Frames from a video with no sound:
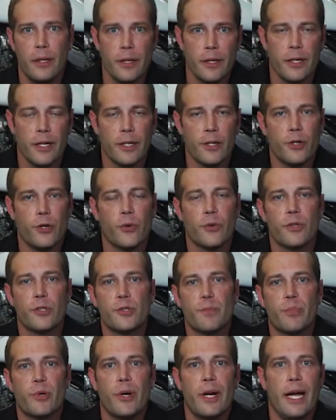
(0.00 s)
cut
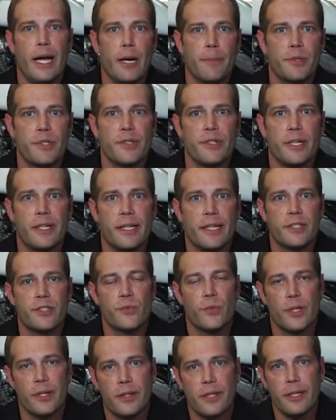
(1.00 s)
corners perhaps, and
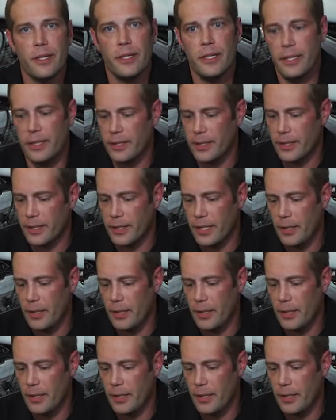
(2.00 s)
that's one thing you need to